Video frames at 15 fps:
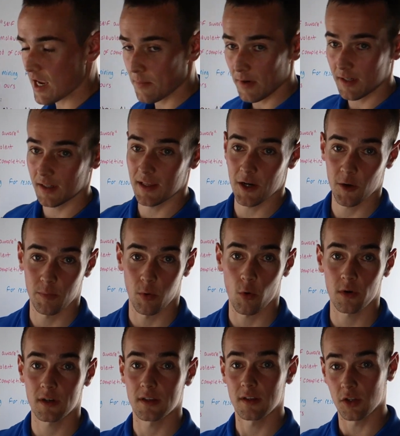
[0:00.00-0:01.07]
take me to the
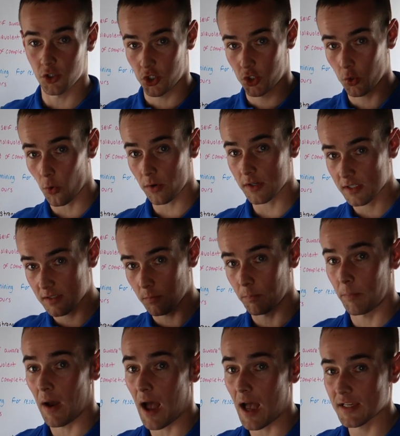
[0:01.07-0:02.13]
airport the shortest
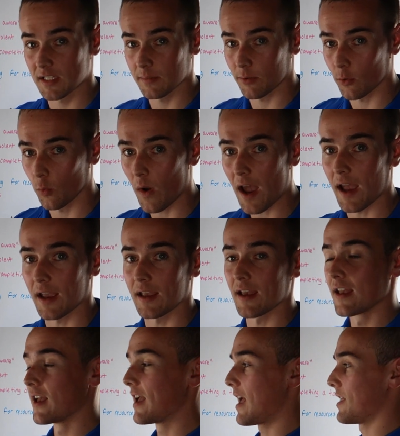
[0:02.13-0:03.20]
possible
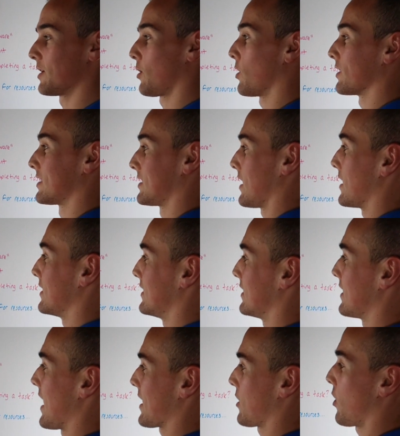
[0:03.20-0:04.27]
way. And then all of a
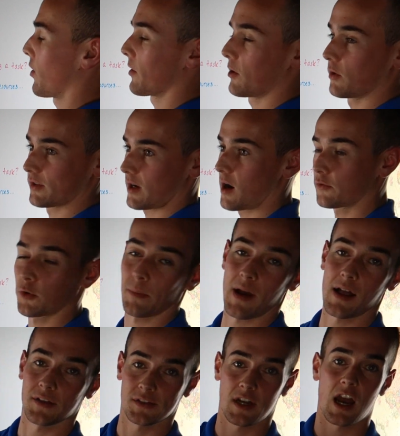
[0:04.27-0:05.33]
sudden that car goes 100
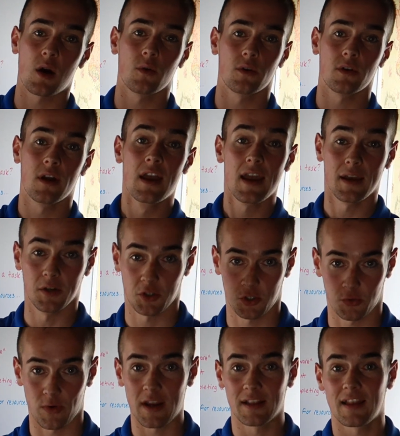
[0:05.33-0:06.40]
miles an hour in a
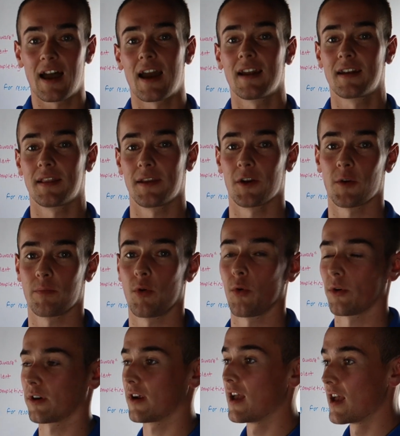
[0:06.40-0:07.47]
straight line to the
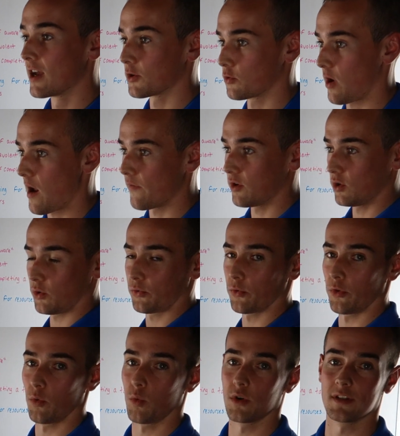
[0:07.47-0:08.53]
airport, driving you
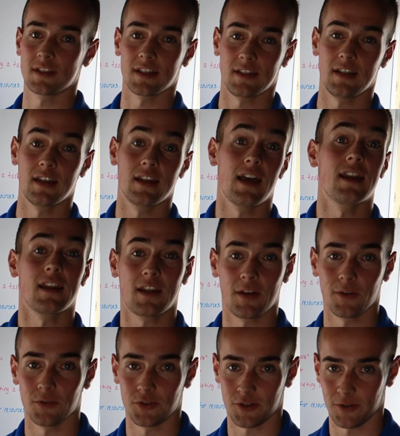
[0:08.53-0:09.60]
through the woods and, and then it
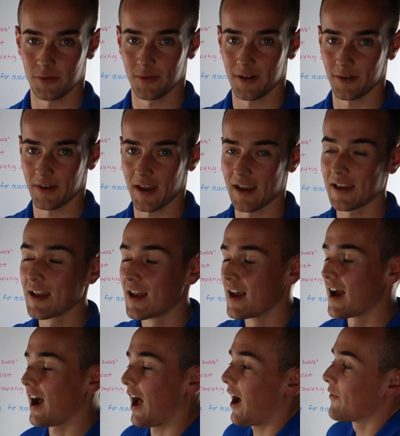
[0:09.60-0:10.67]
kills you, okay?
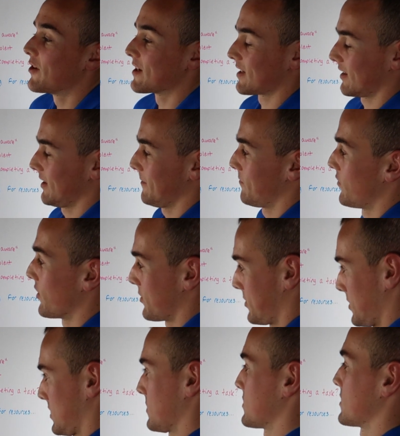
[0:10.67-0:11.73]
Obviously,
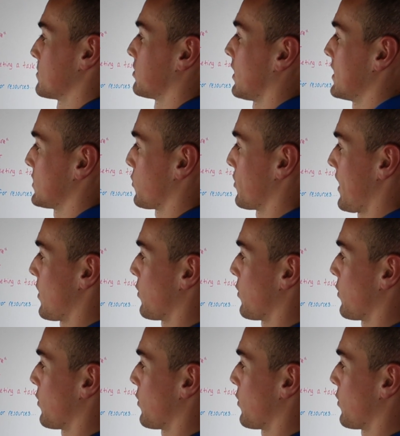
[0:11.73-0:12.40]
there's systems in place